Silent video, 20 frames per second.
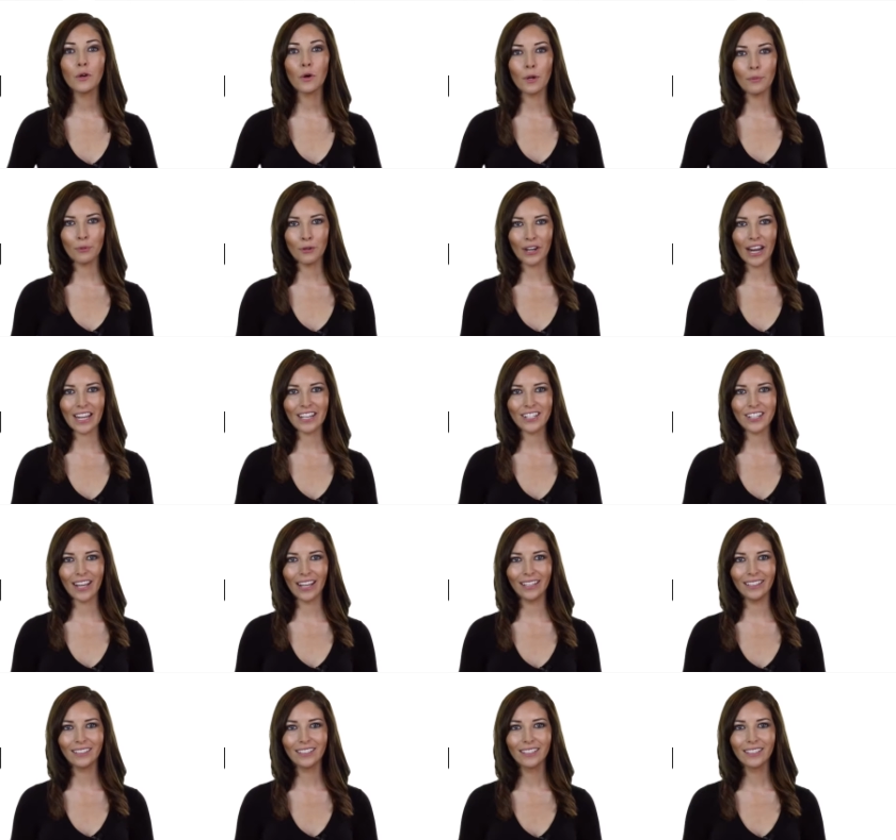
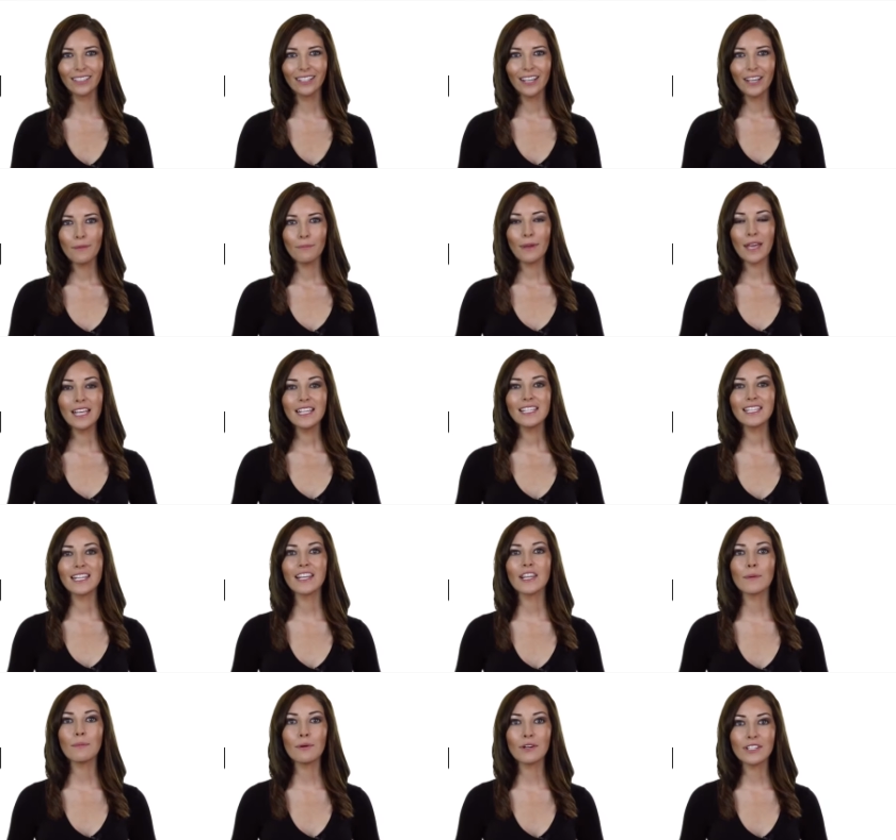Corporation. Based in
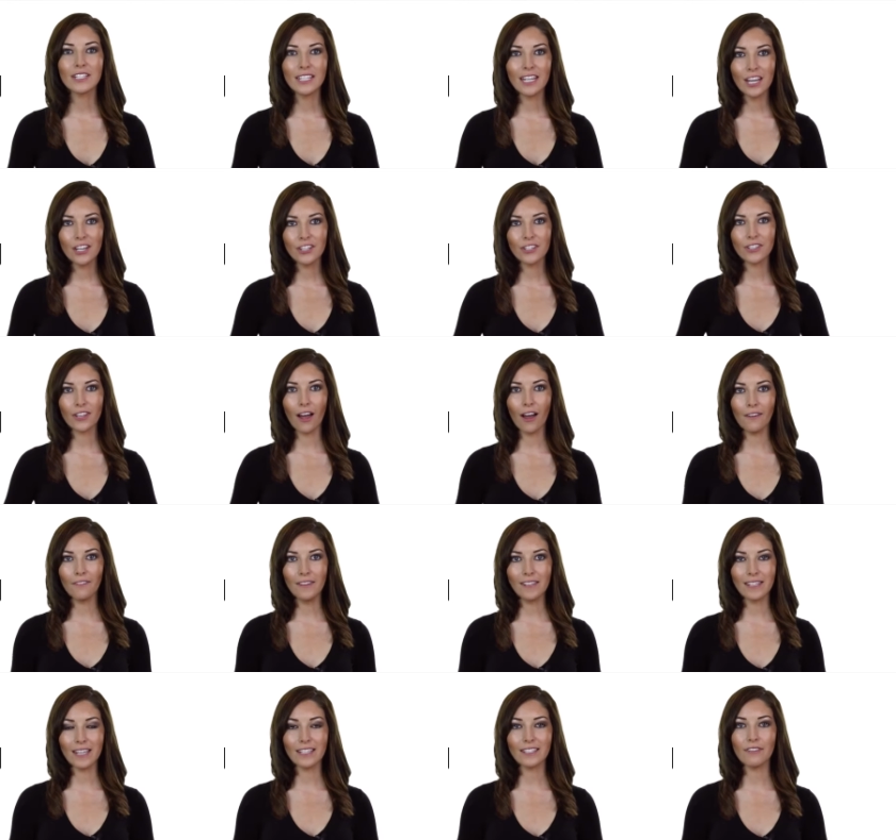the prestigious
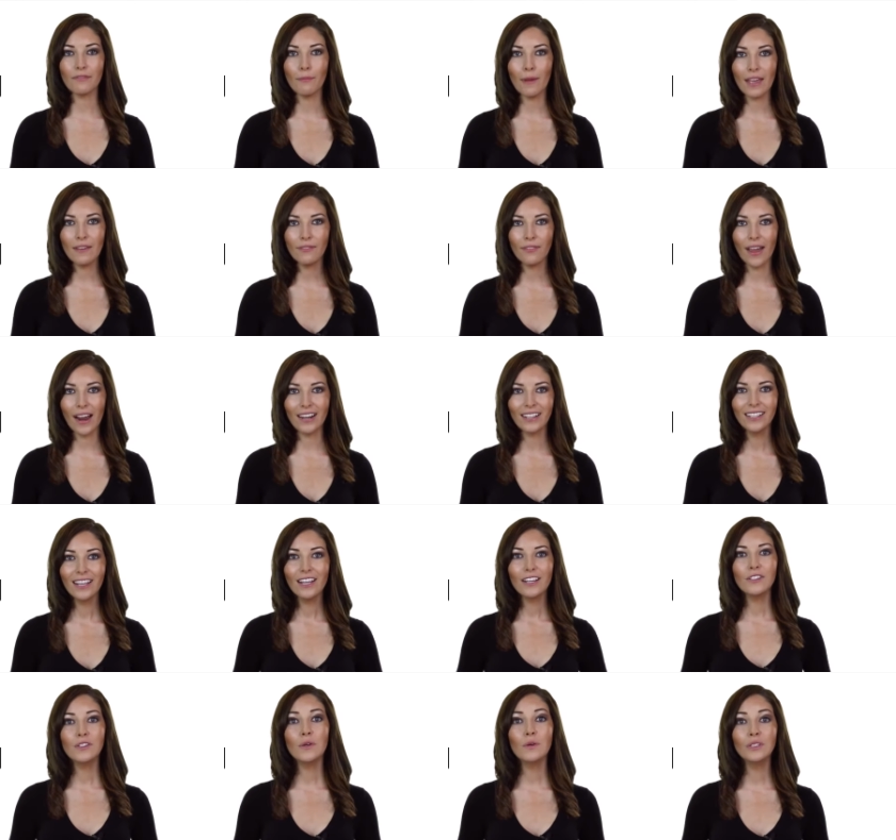offices of Mayfair,
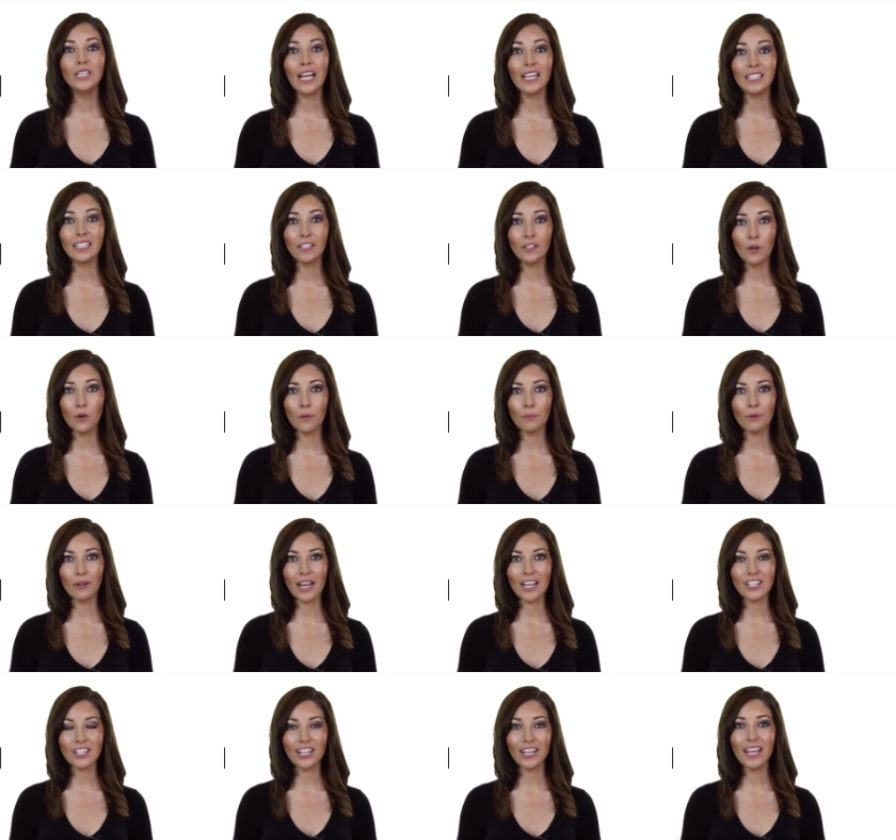New London
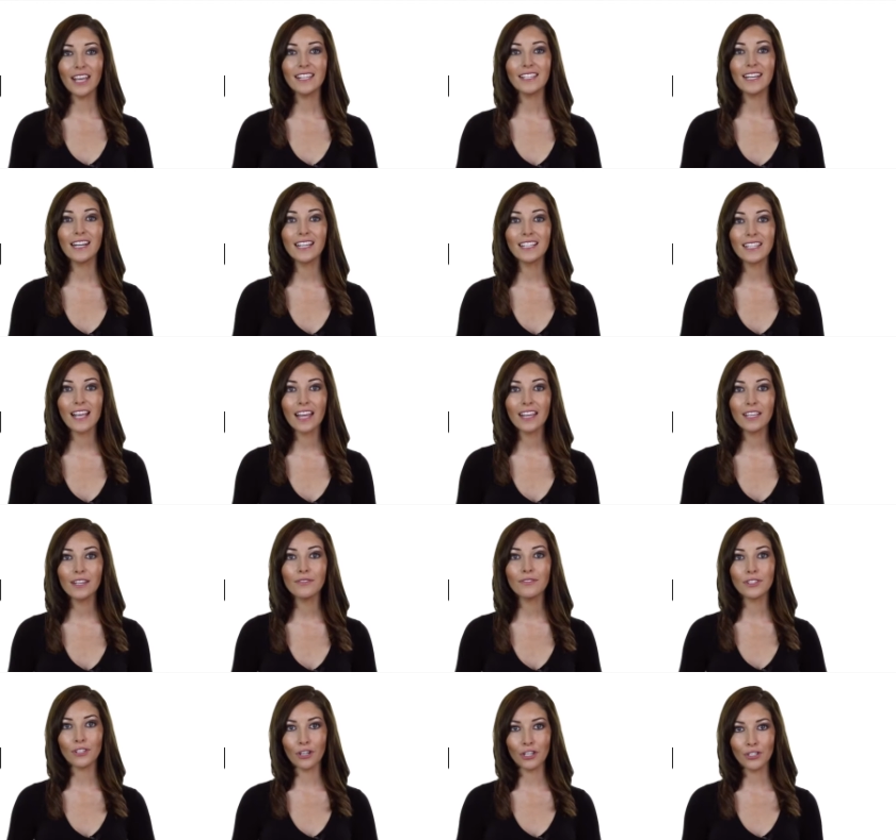Corporation is an executive
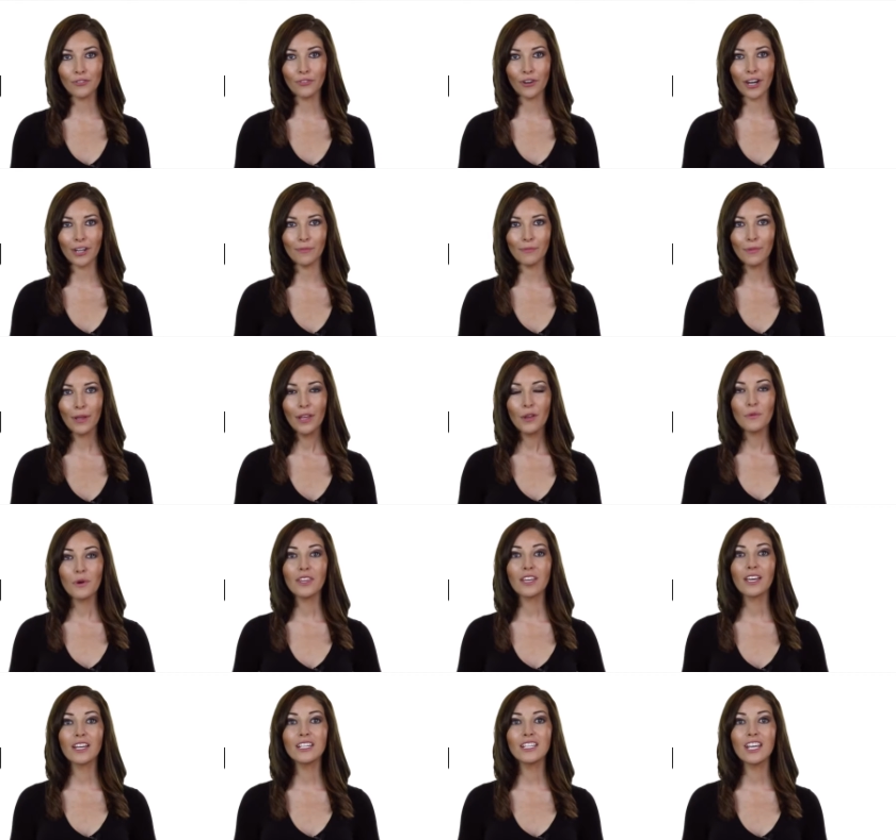search firm
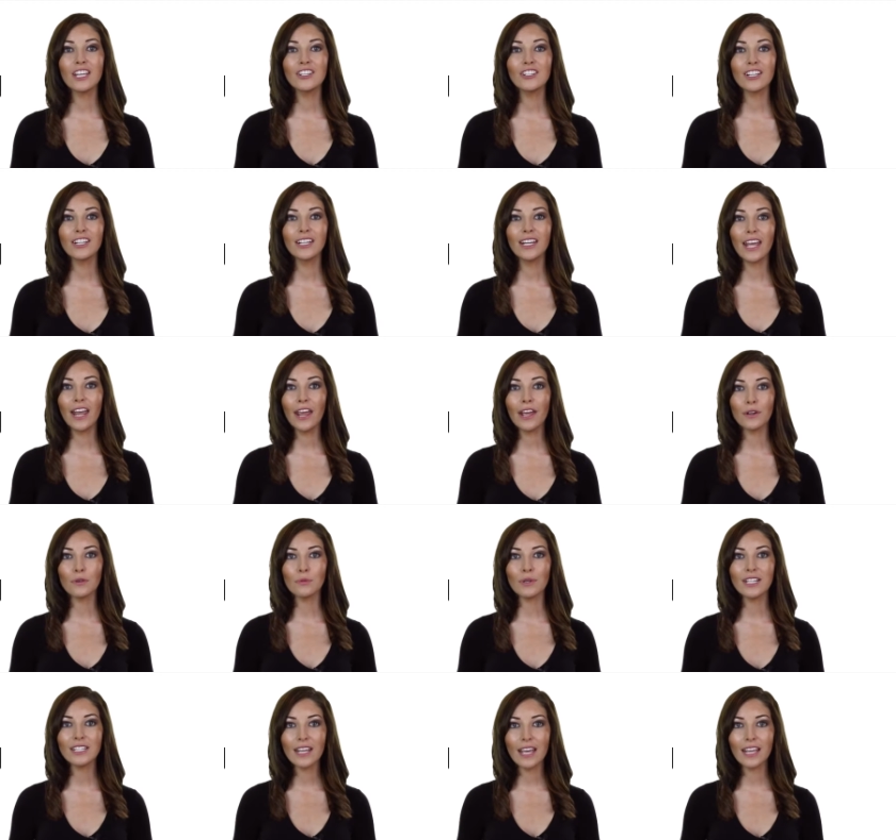with contingent and
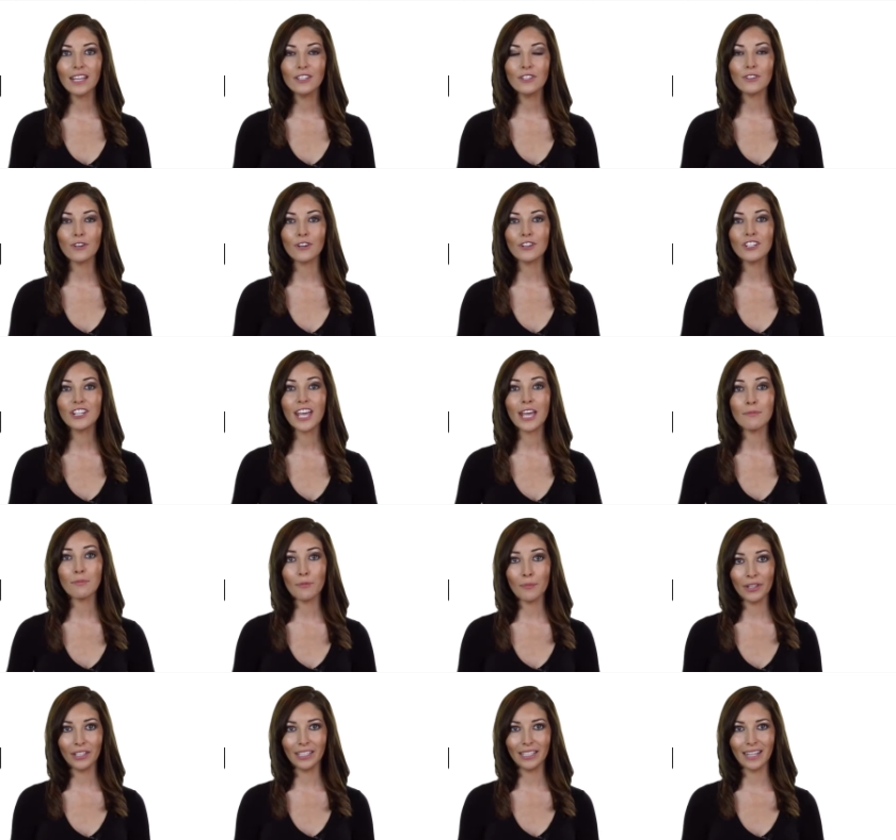retained search
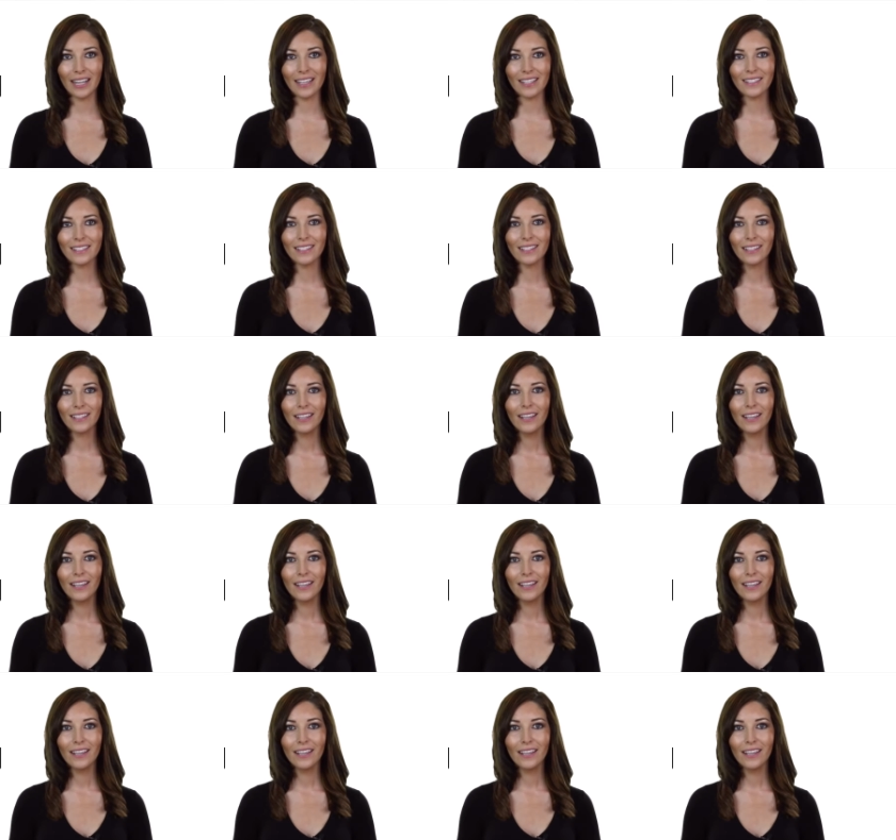capabilities,